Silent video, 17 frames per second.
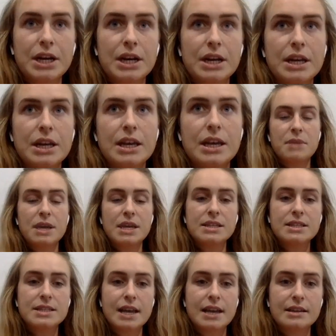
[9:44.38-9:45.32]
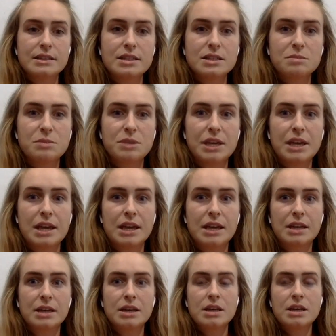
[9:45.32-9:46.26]
but it made sense
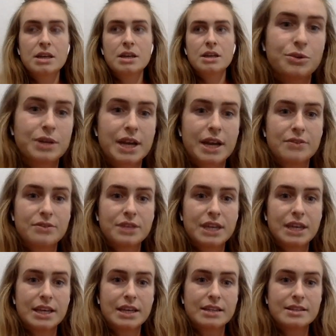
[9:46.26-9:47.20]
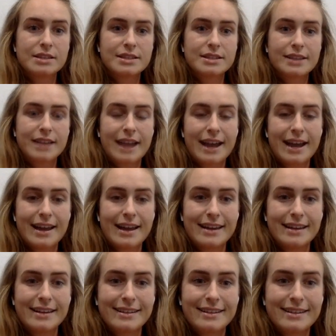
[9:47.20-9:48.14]
being, I don't have kids.
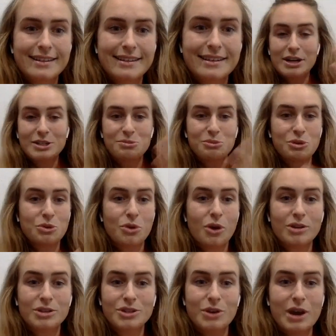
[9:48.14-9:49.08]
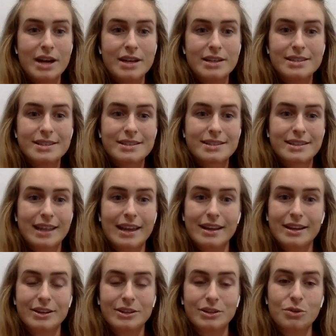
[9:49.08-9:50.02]
I have a husband who also has
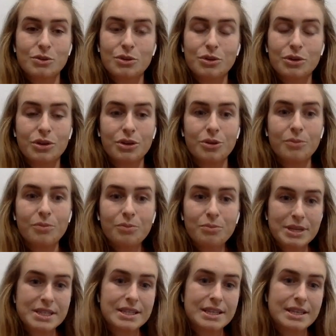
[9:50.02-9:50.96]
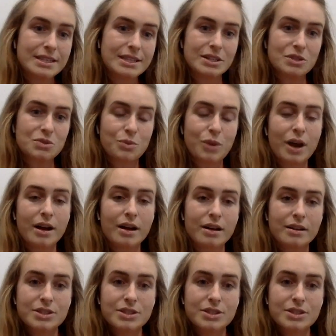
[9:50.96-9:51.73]
like a local business as